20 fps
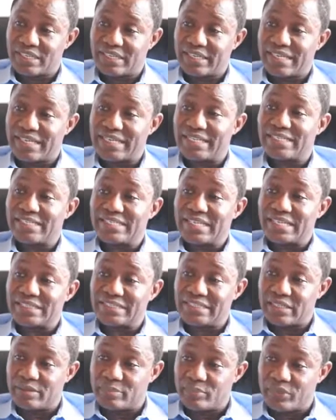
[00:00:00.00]

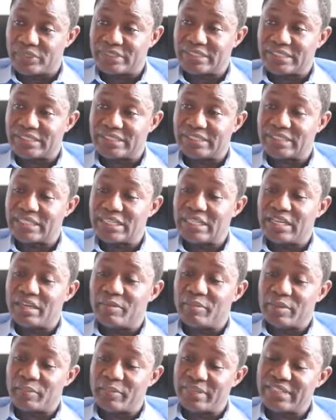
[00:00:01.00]
kick-started the process.
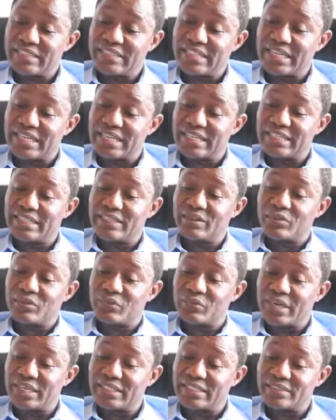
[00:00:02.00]
But basically
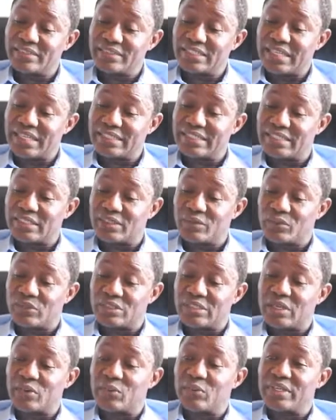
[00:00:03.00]
what started it
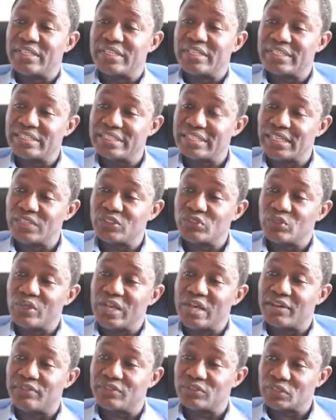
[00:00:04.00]
was that we needed to
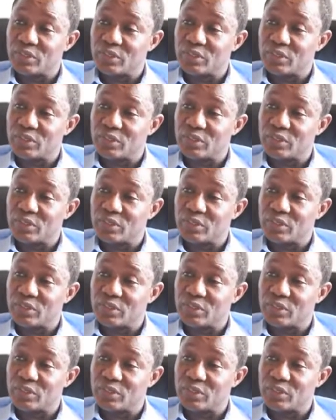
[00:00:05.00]
have